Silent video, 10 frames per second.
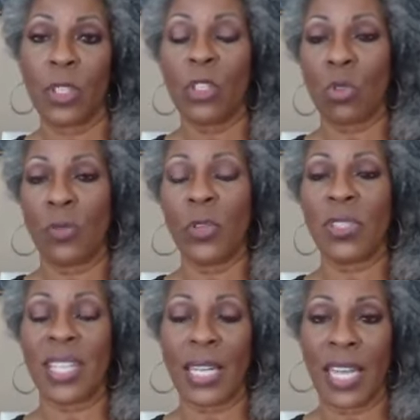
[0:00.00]
So if you're
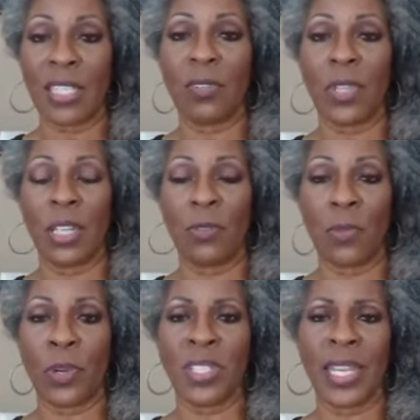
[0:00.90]
selectively
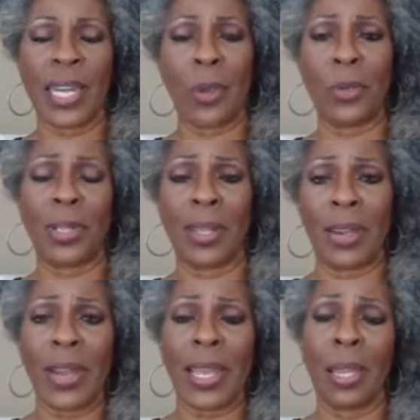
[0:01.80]
enforcing, and I wasn't
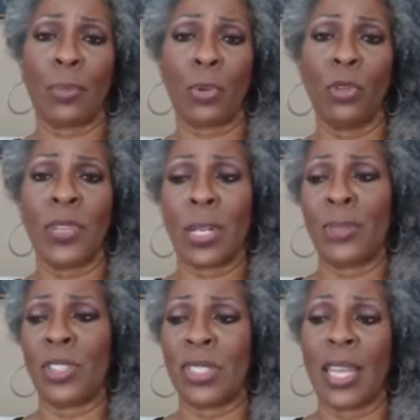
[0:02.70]
there, I can't prove it,
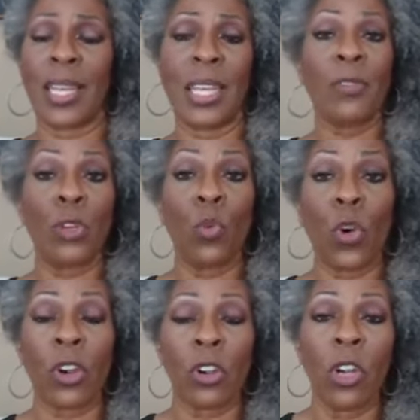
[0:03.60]
I'm just saying, if you
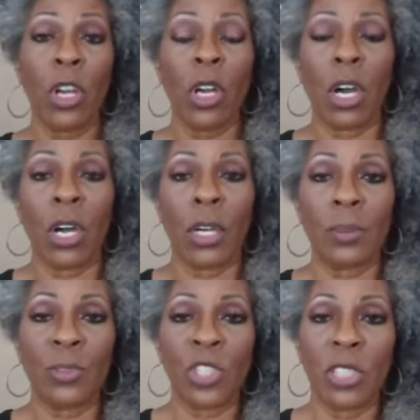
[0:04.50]
were,
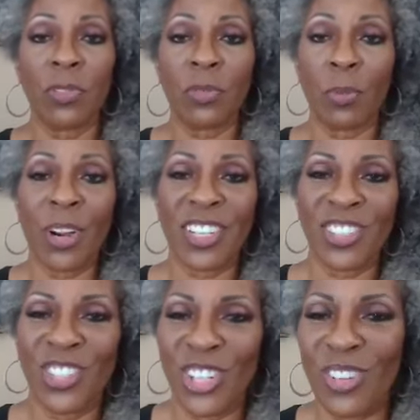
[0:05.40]
Chief
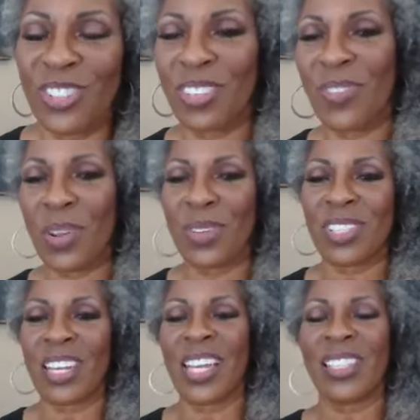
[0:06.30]
Marcus Jones, if they were
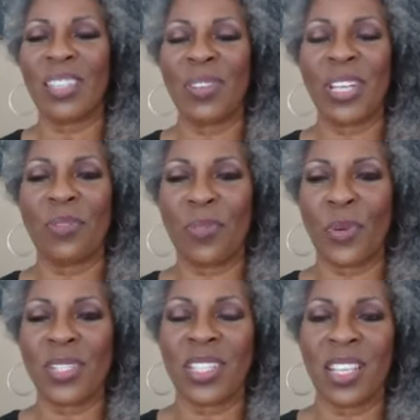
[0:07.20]
selectively
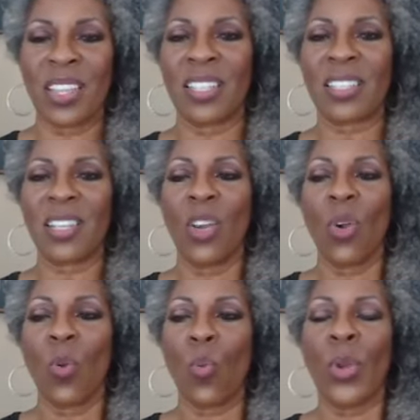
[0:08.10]
enforcing this
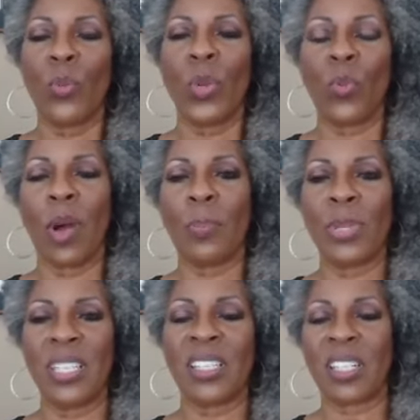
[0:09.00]
when we want
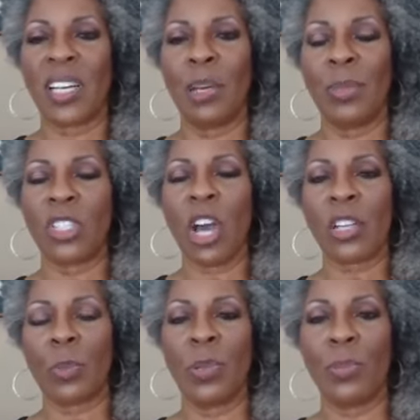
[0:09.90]
police to come and
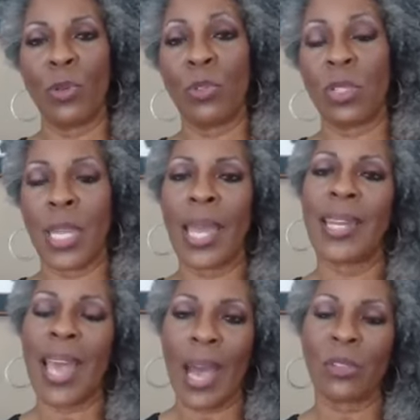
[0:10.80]
talk to people who
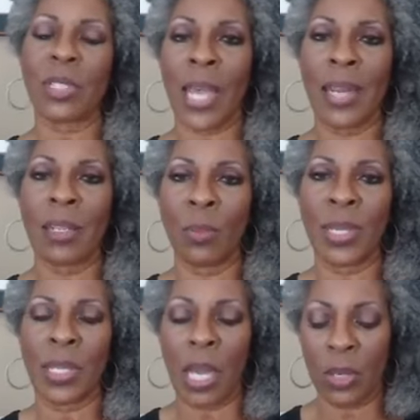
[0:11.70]
stand outside of the
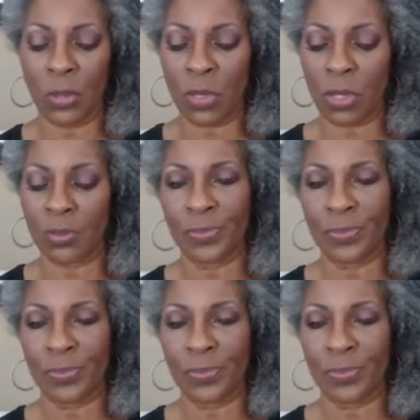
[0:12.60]
McDonald's,